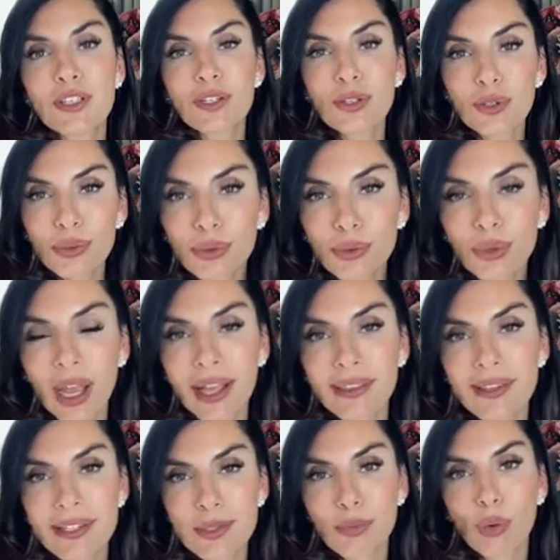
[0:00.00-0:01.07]
to you
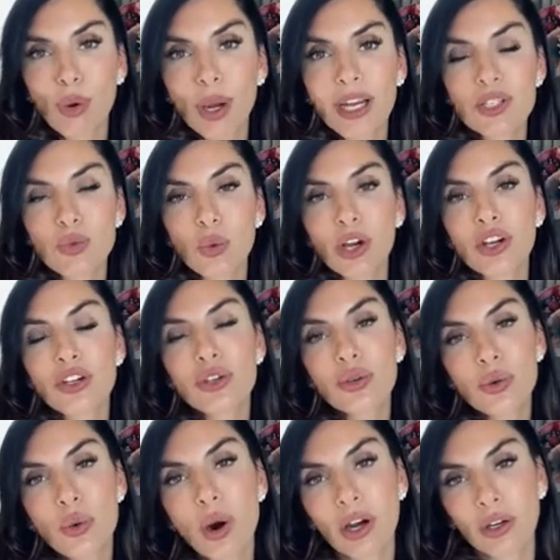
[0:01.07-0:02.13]
at this point where
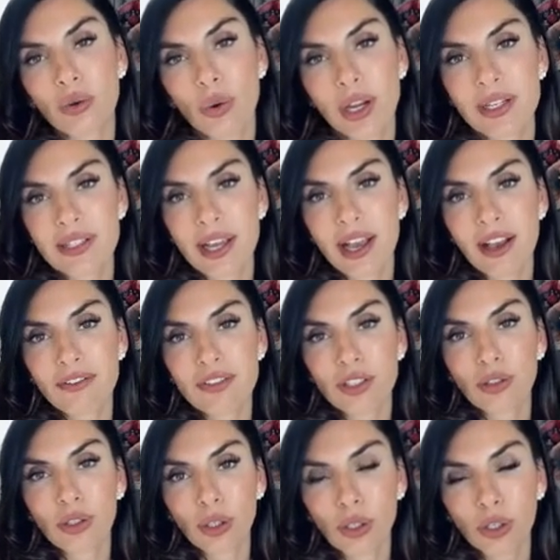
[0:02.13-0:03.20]
you are going to have to
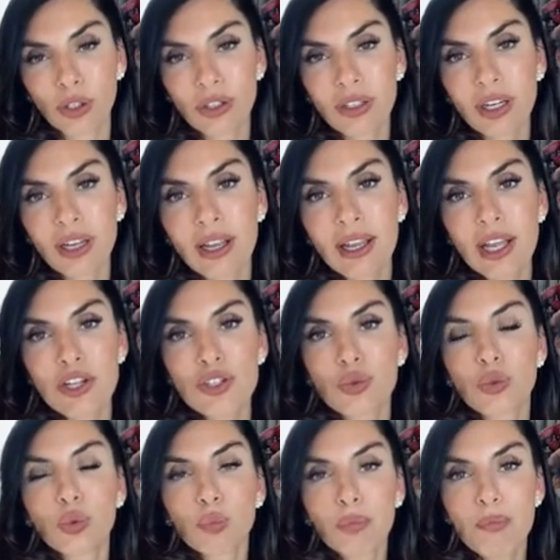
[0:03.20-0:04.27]
learn
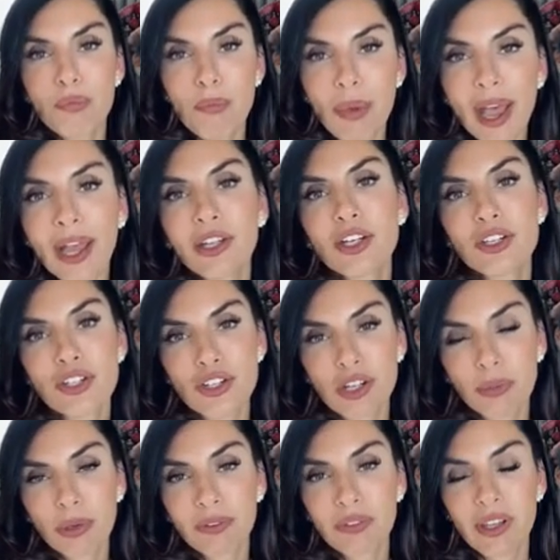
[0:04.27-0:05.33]
to manage
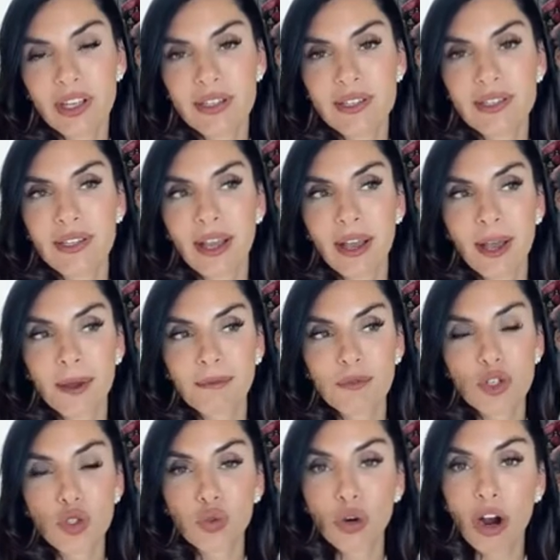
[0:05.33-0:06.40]
some of this
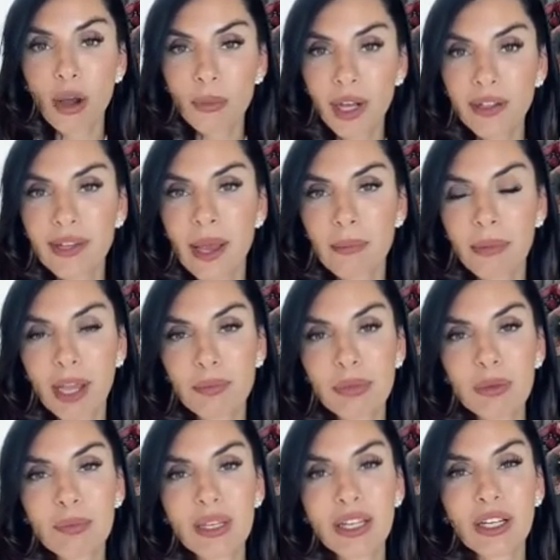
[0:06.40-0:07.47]
trauma that might
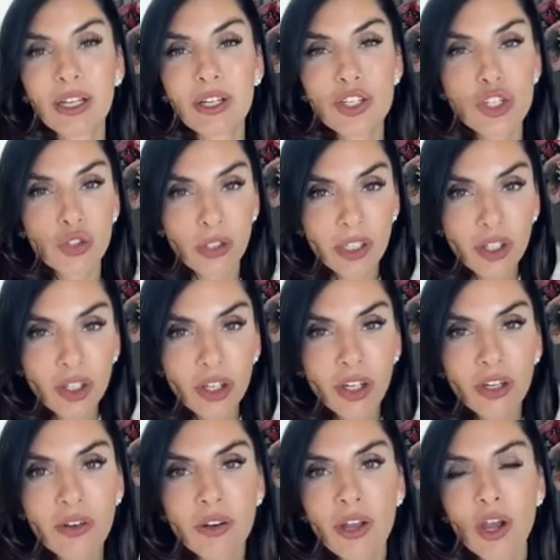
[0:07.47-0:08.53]
be being
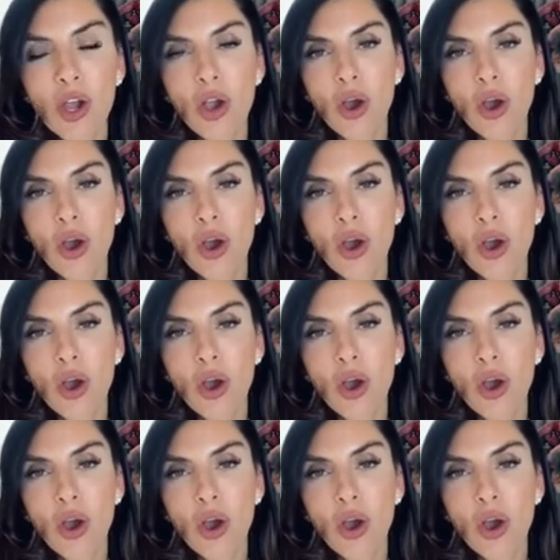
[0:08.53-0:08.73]
triggered,